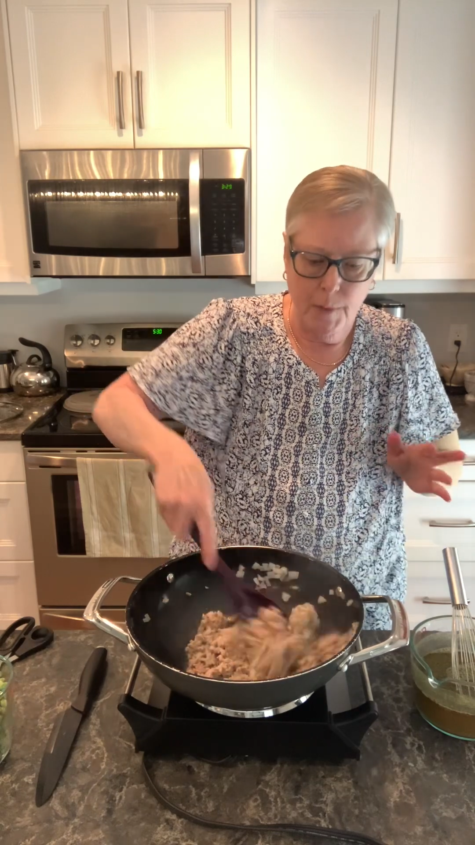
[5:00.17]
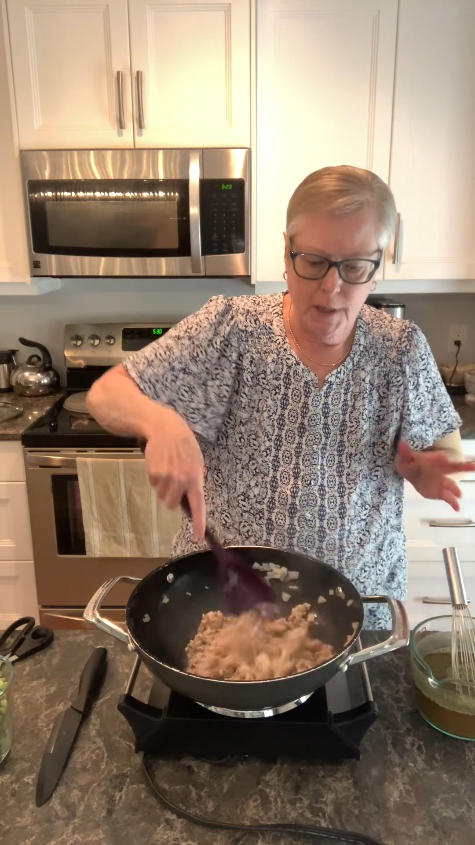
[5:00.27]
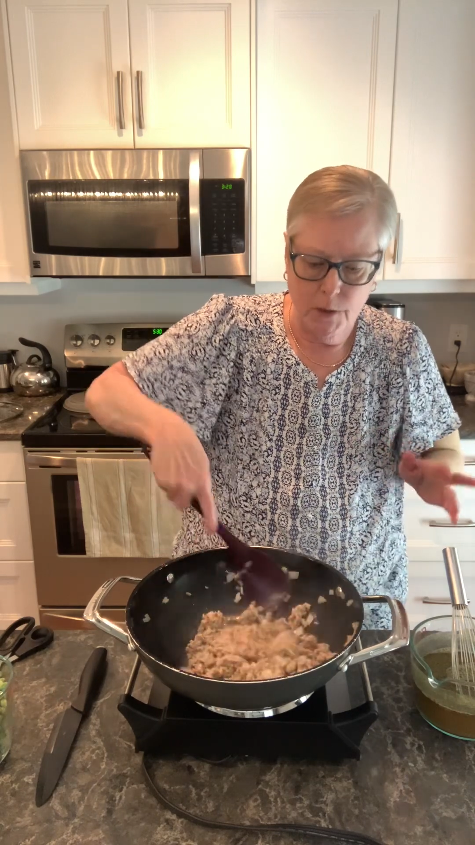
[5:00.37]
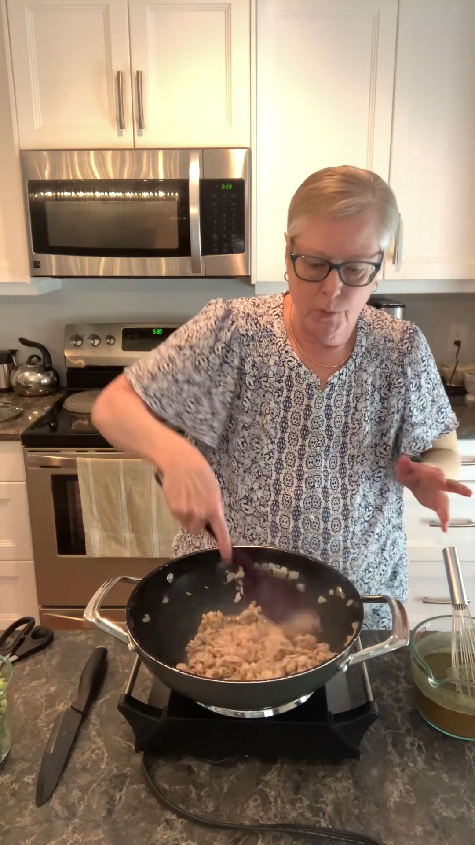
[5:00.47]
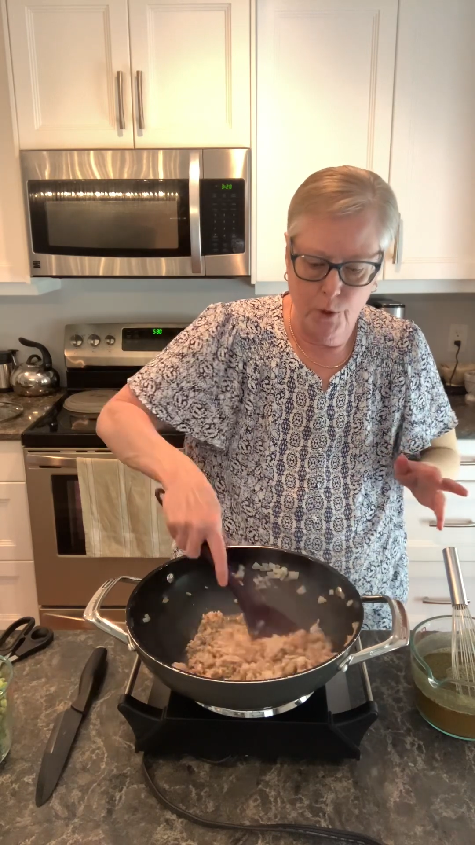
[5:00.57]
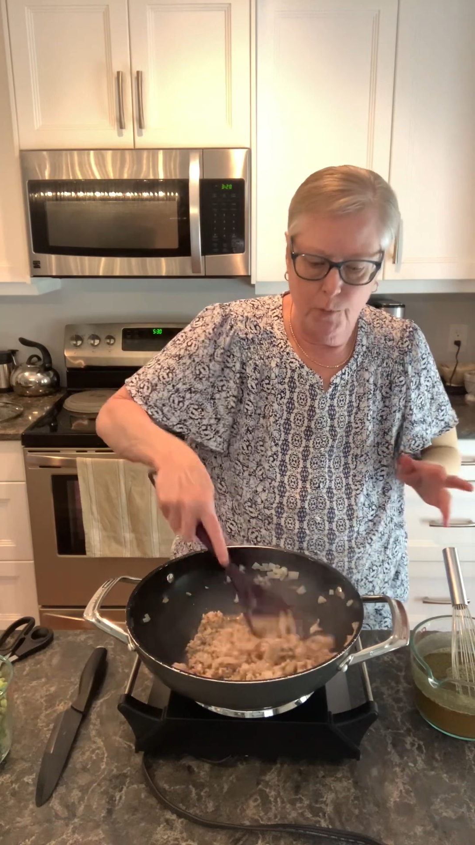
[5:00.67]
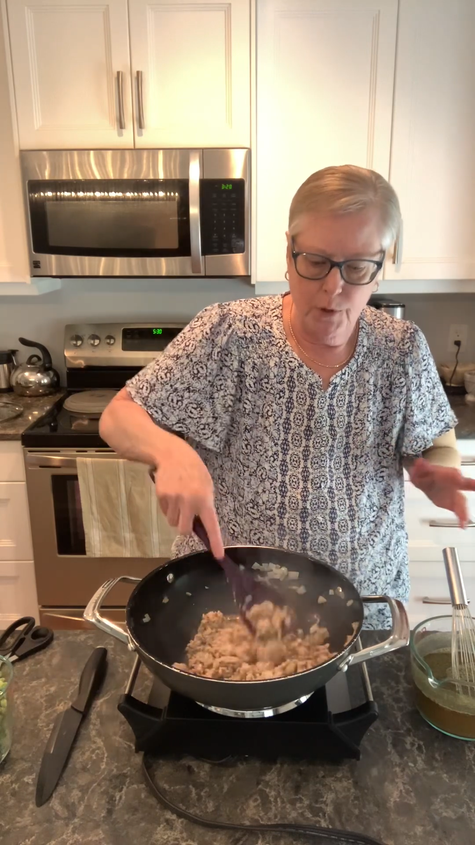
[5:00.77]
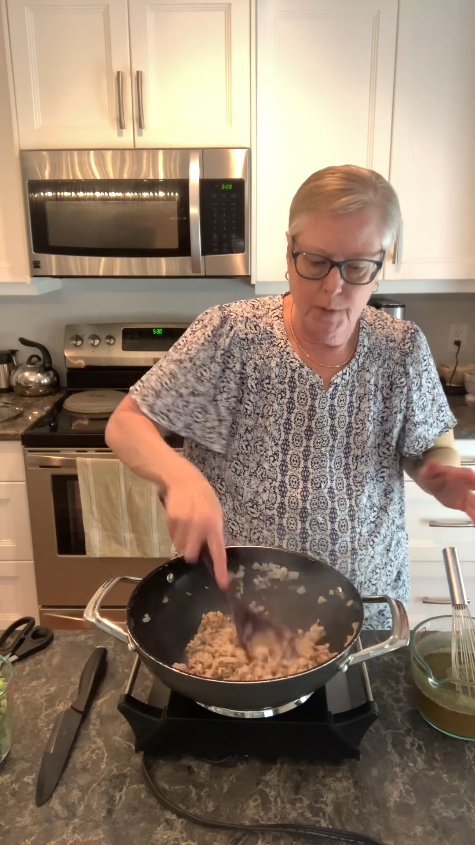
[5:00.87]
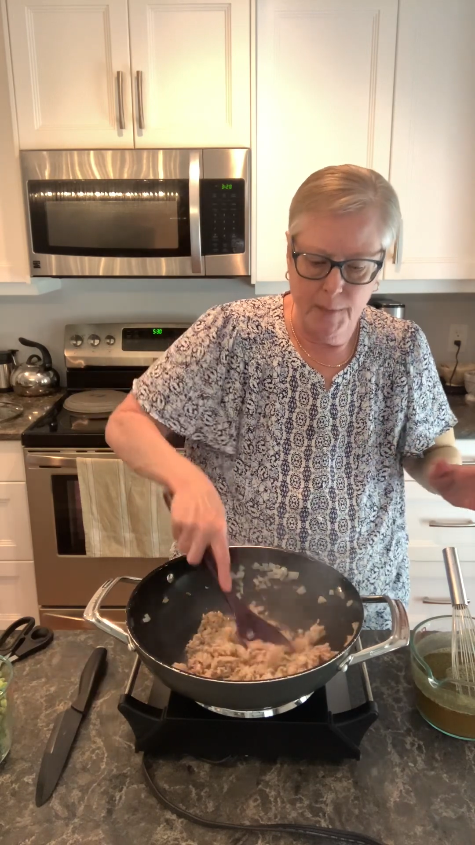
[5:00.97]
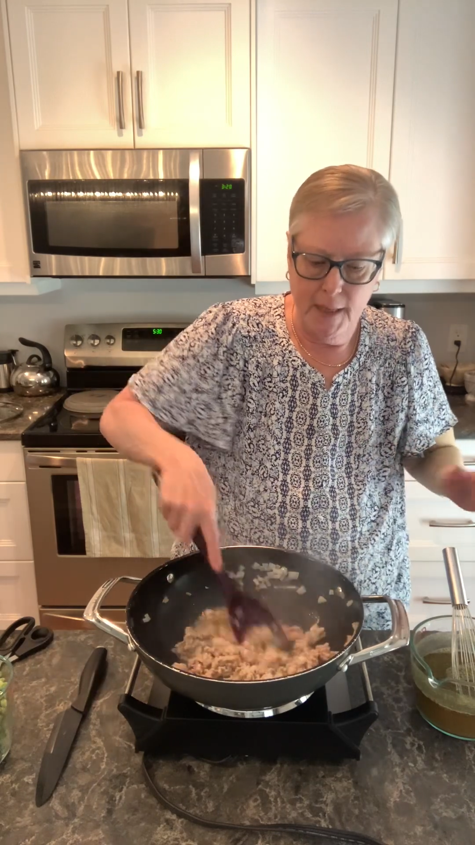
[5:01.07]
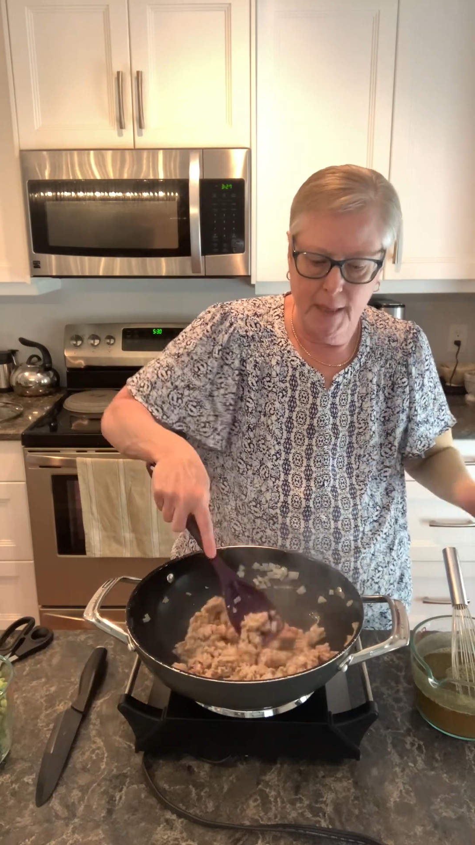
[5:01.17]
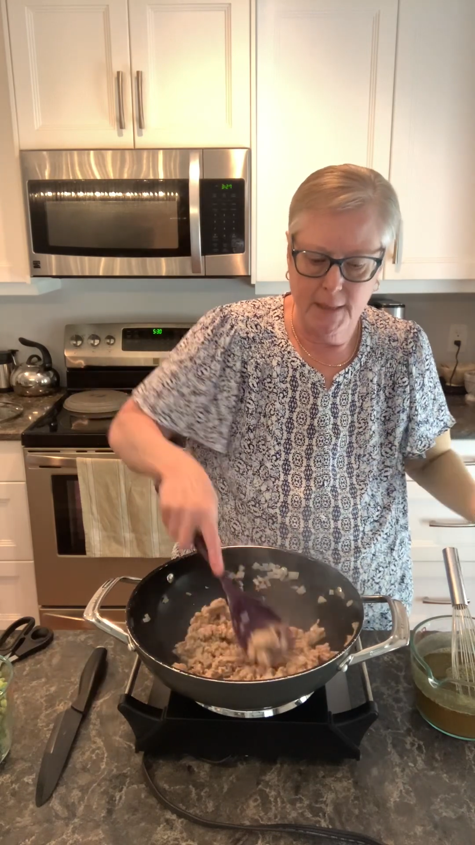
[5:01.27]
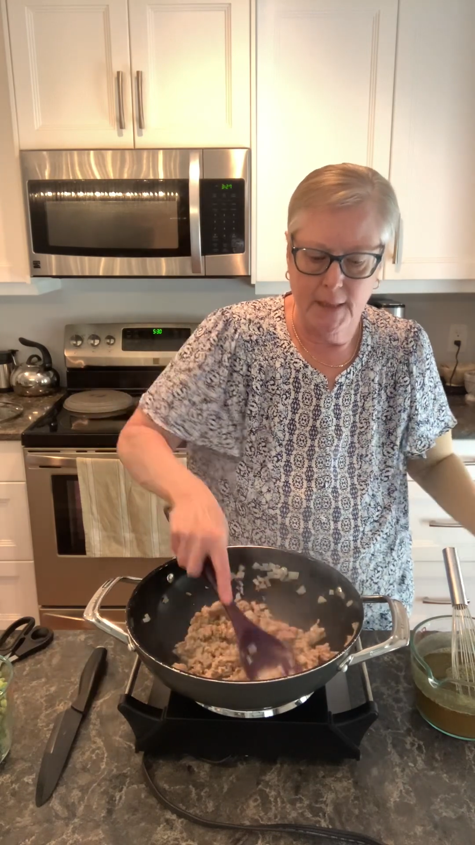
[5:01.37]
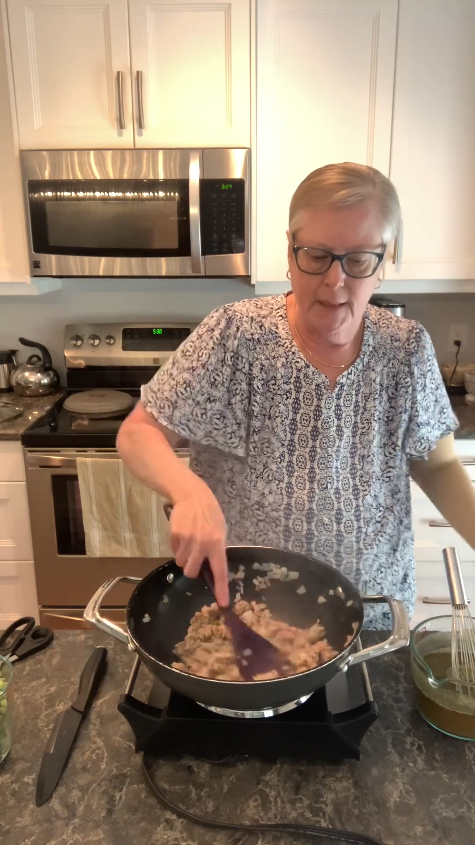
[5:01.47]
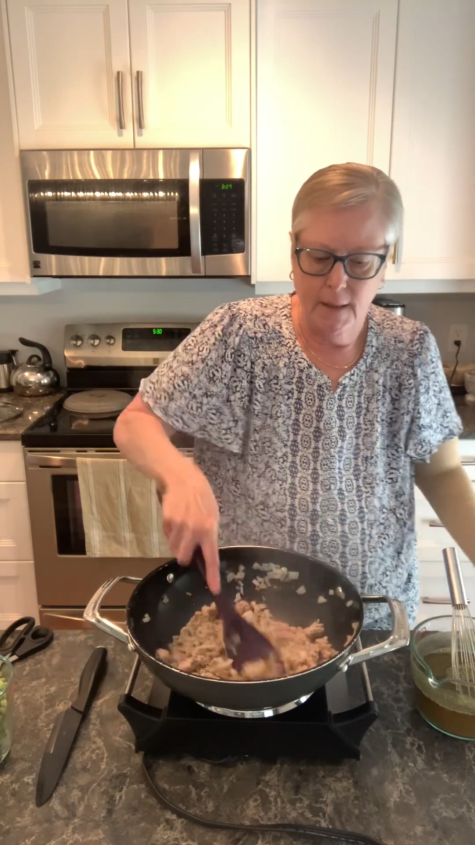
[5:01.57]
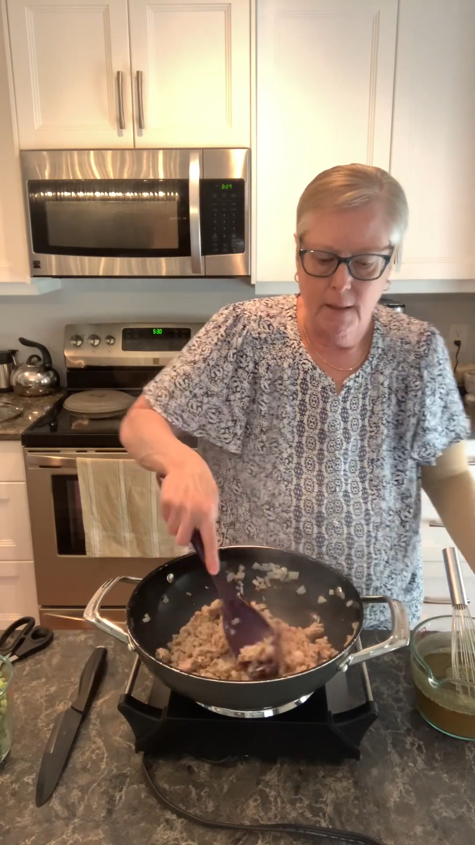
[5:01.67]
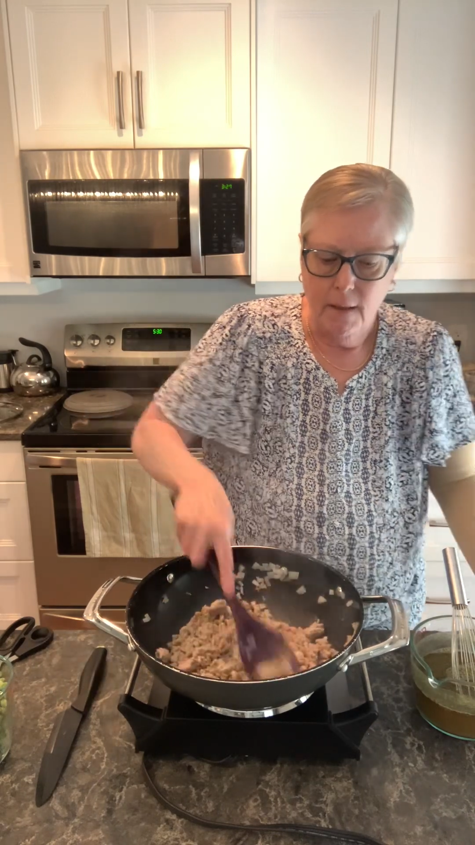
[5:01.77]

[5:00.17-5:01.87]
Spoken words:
because when you put the peas in,